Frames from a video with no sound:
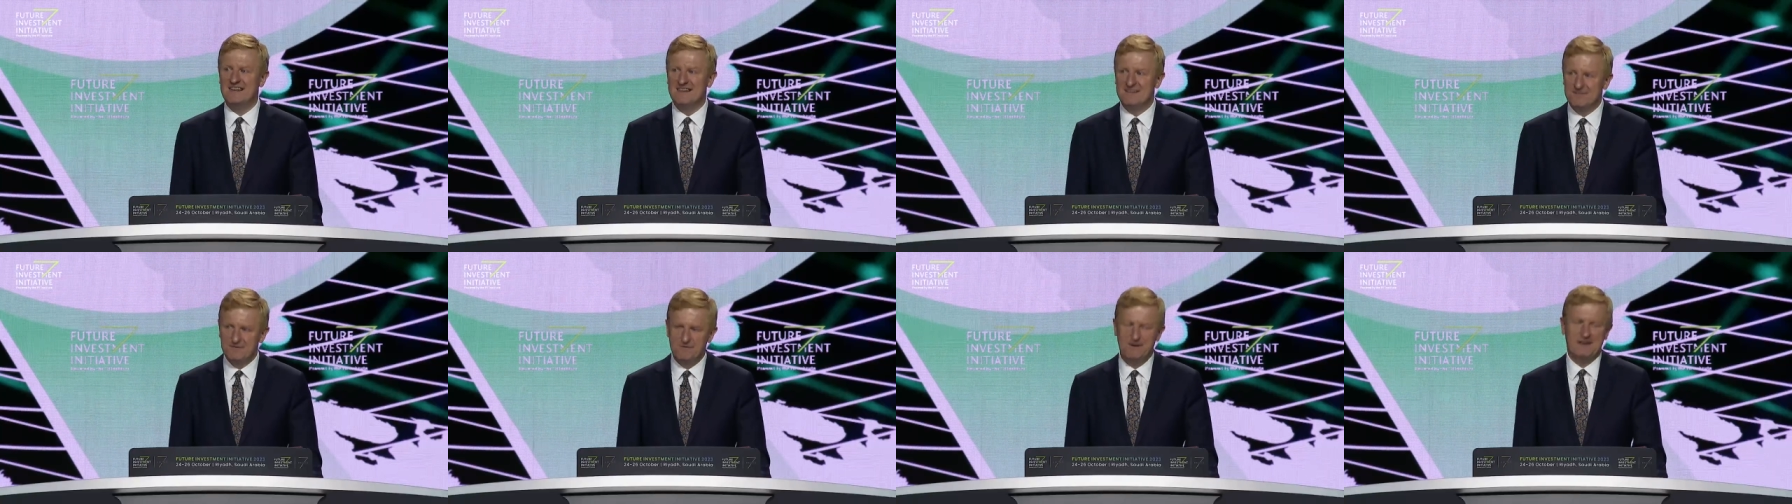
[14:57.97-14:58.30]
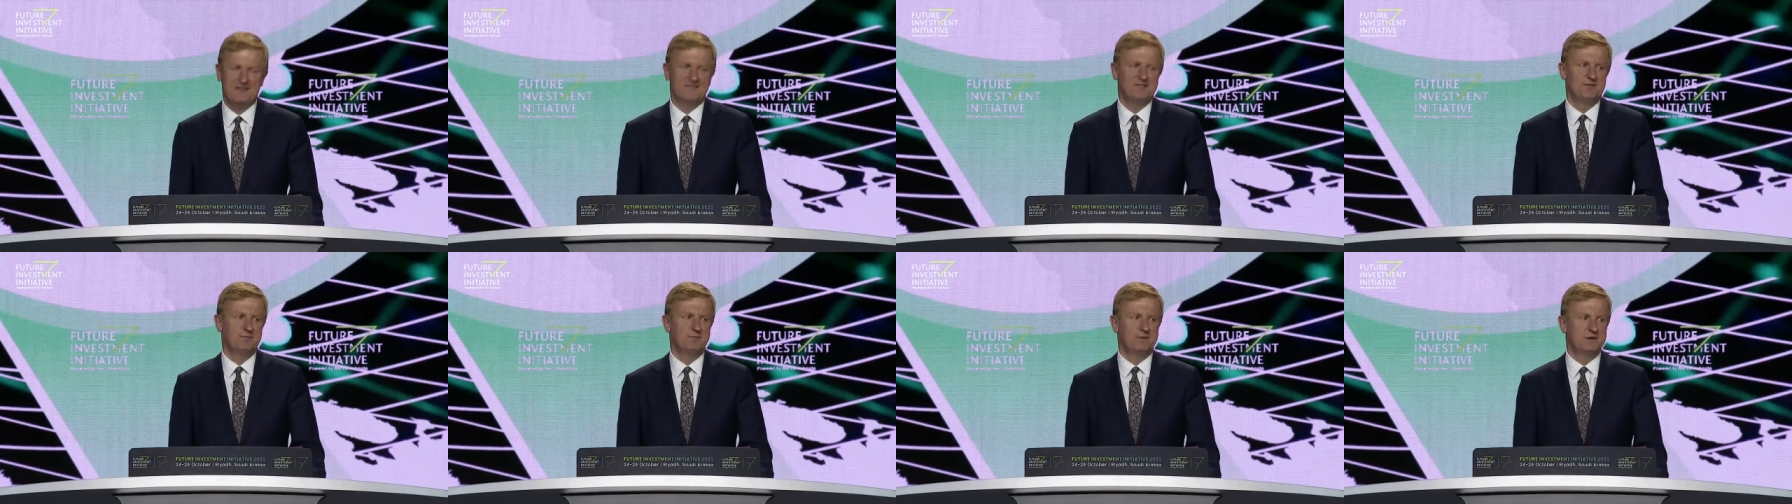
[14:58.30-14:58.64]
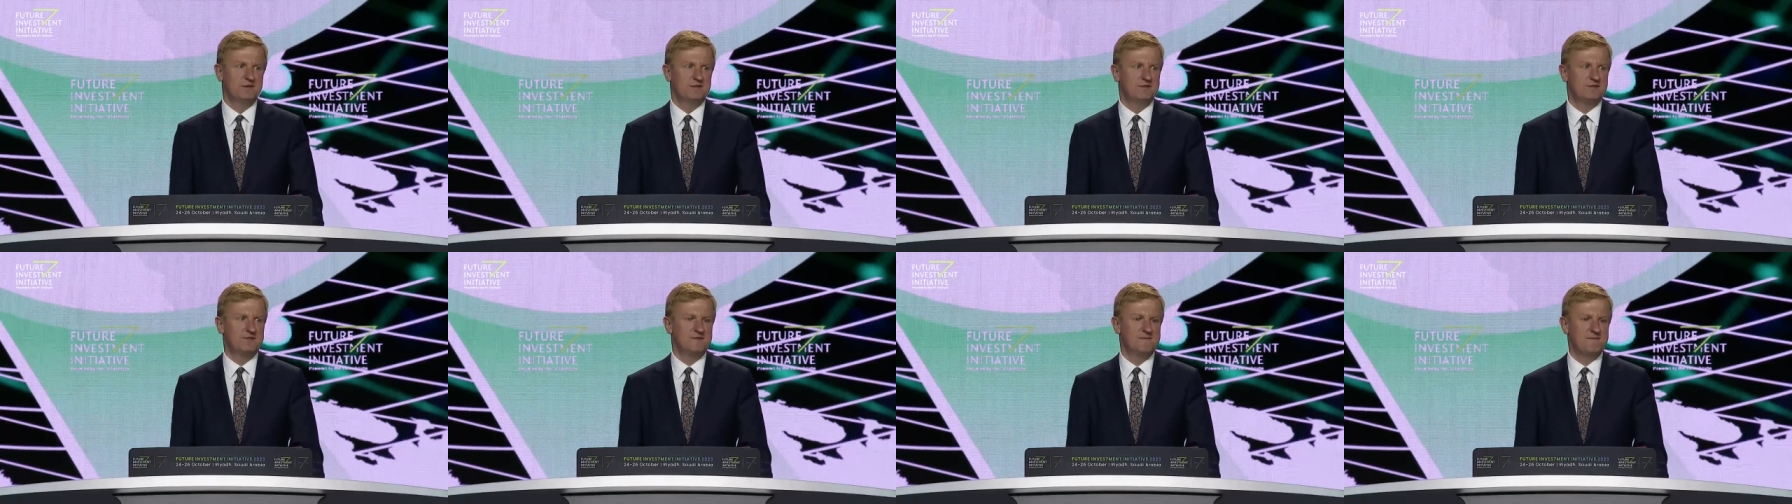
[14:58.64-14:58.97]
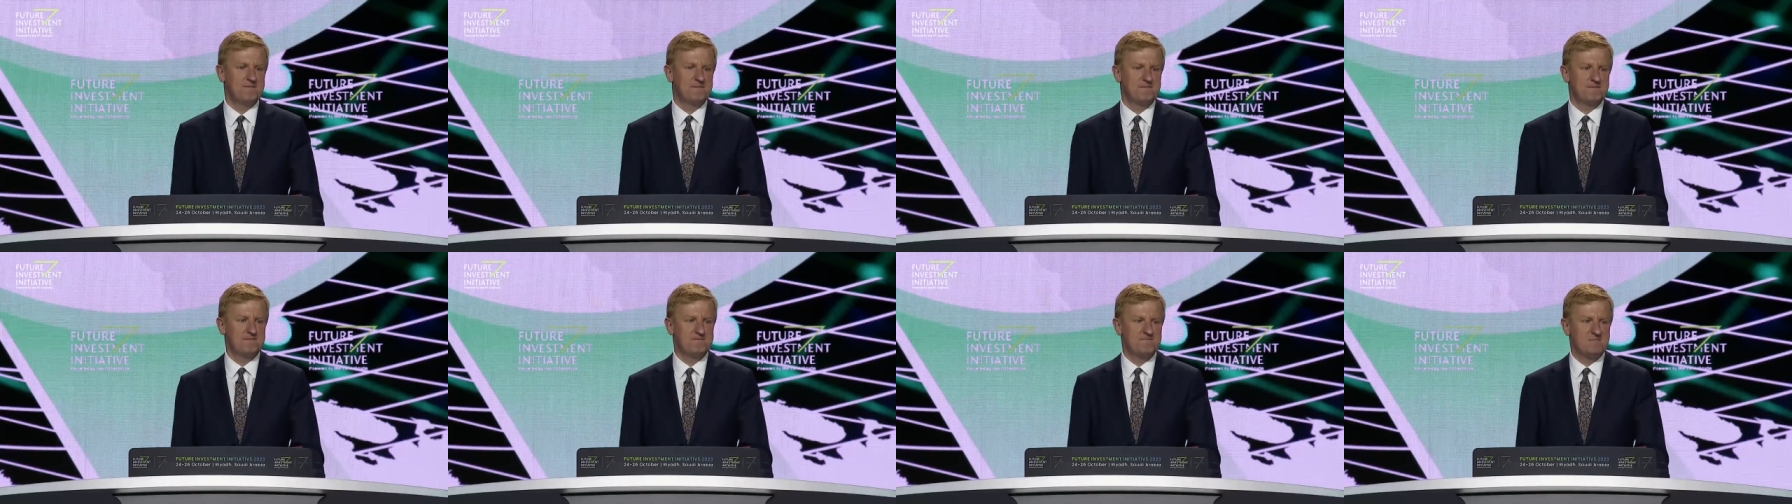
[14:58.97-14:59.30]
investment
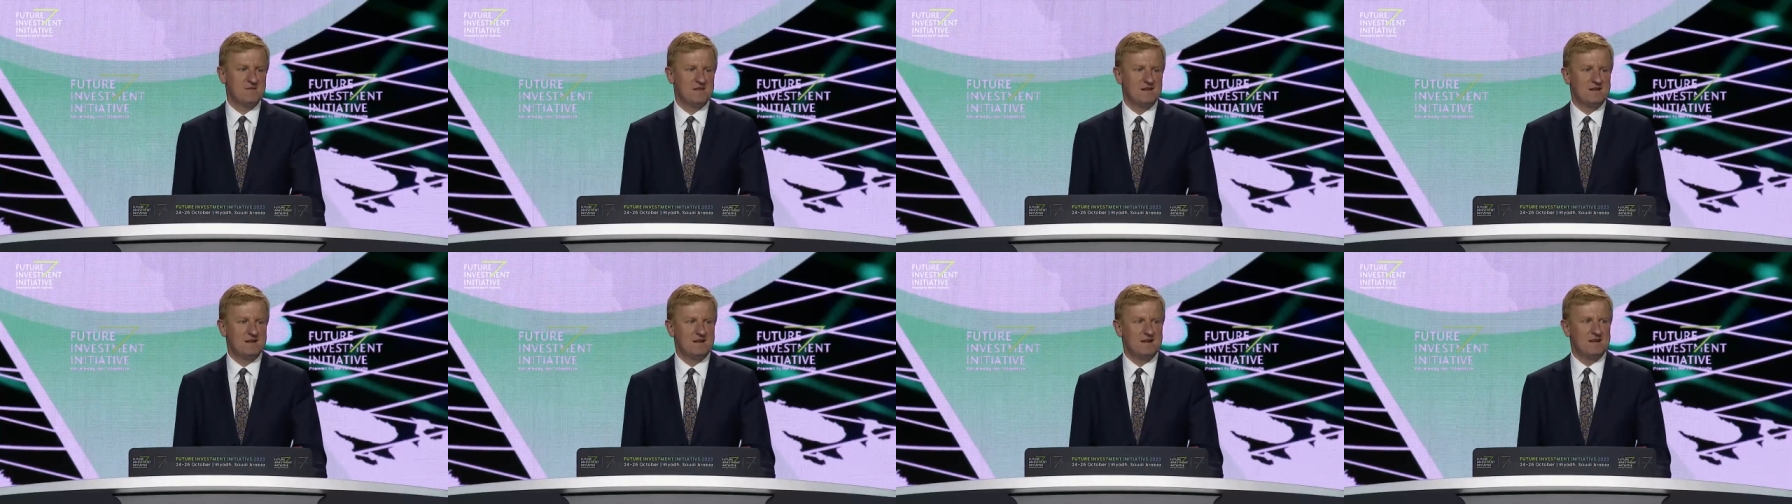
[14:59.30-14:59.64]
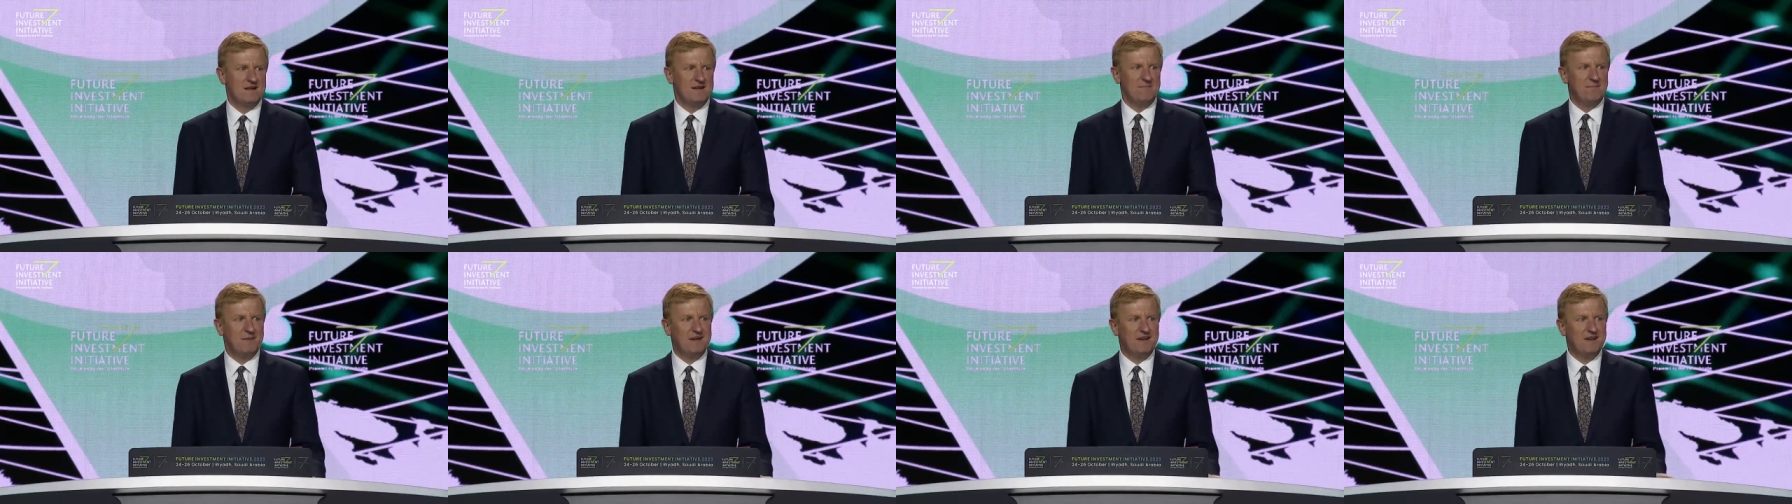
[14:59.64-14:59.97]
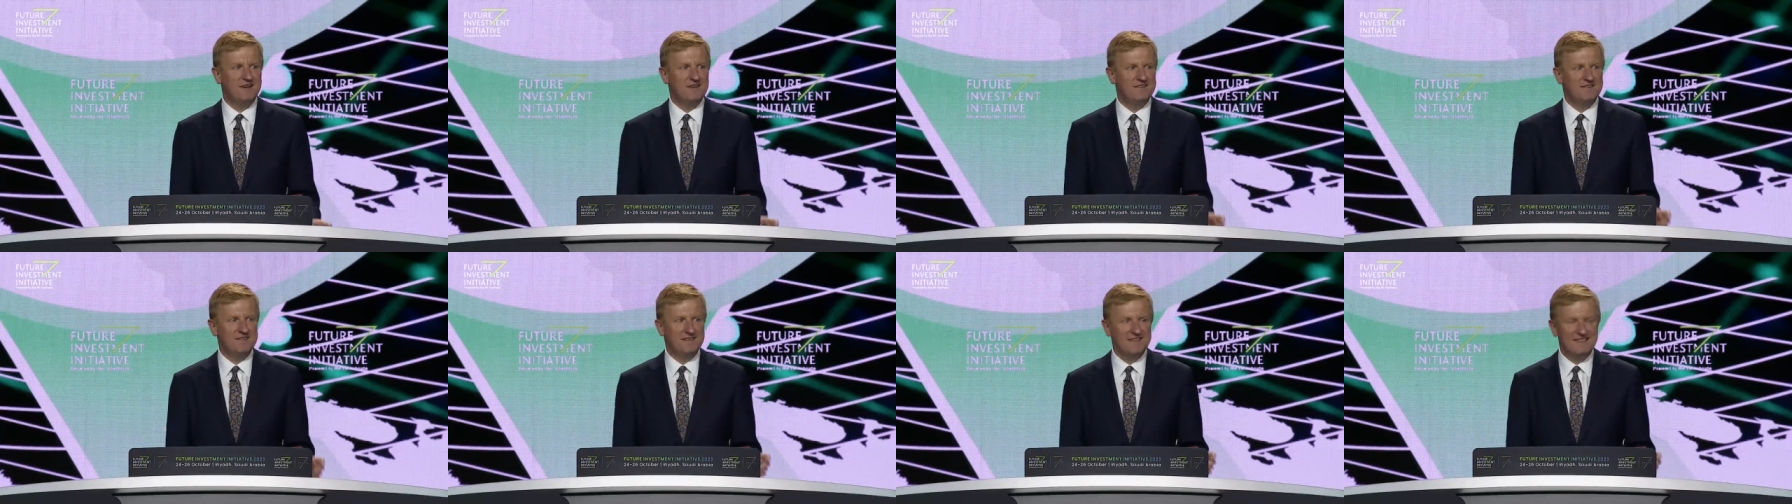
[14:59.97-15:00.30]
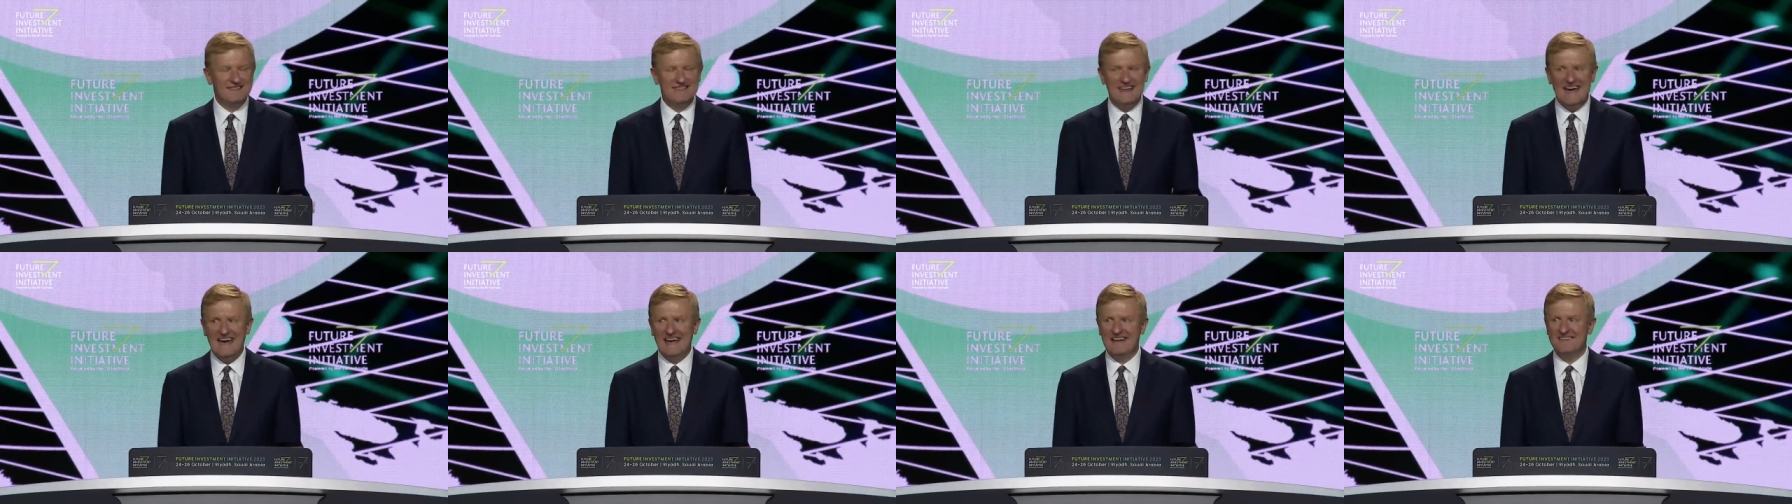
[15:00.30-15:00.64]
because
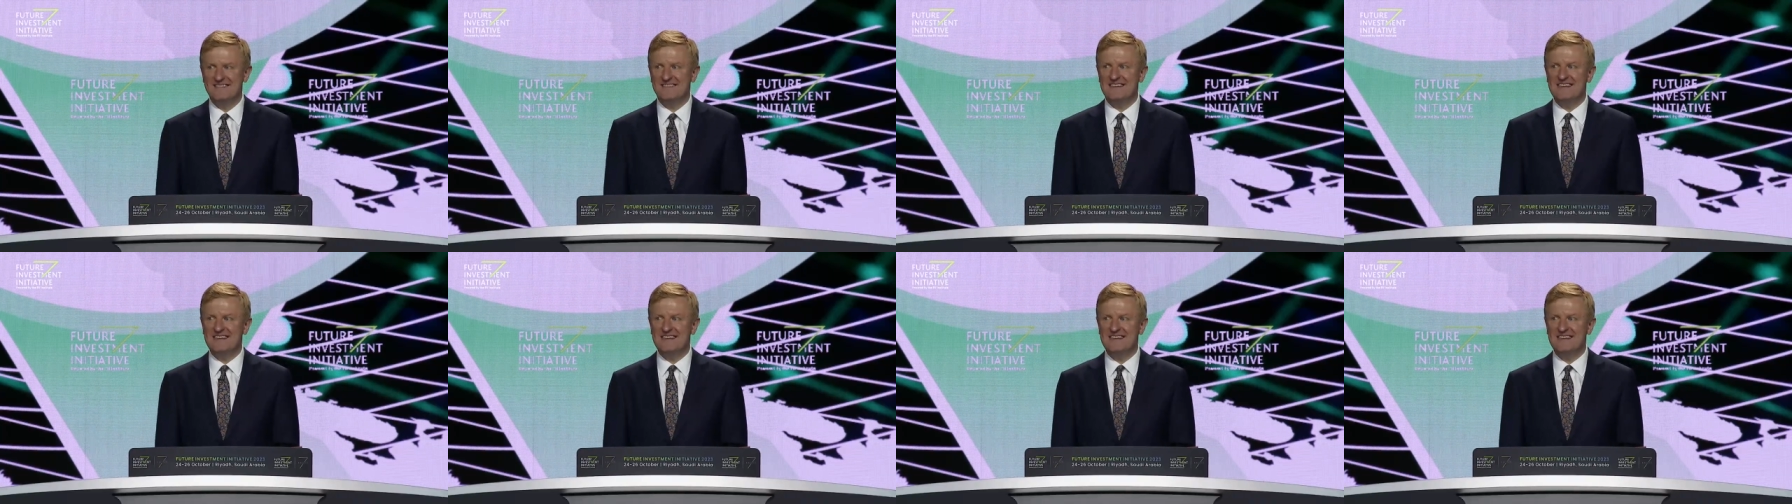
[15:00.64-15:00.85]
that